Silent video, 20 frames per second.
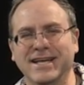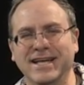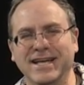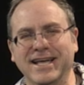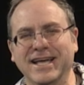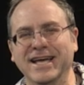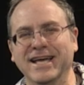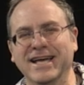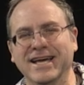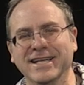
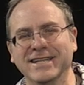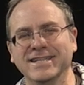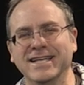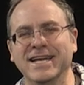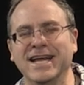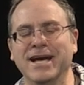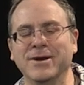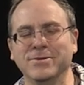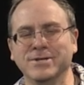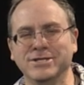And then
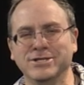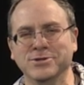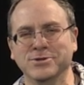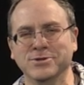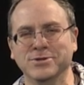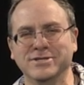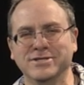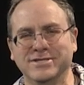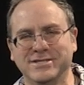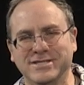I would
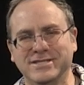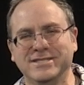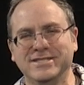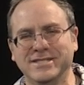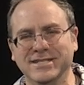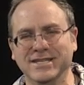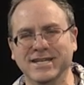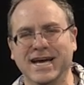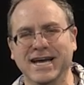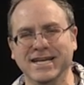do
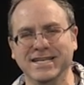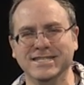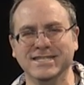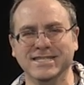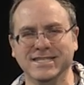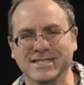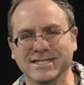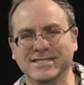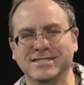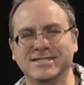
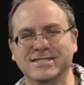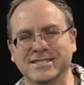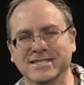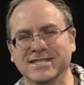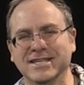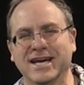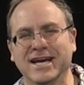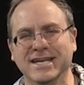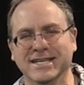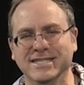90 to
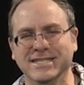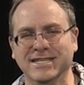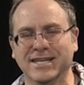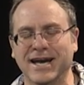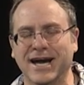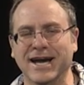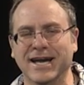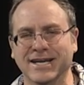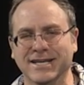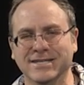
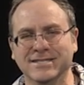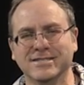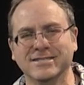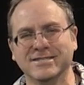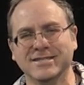99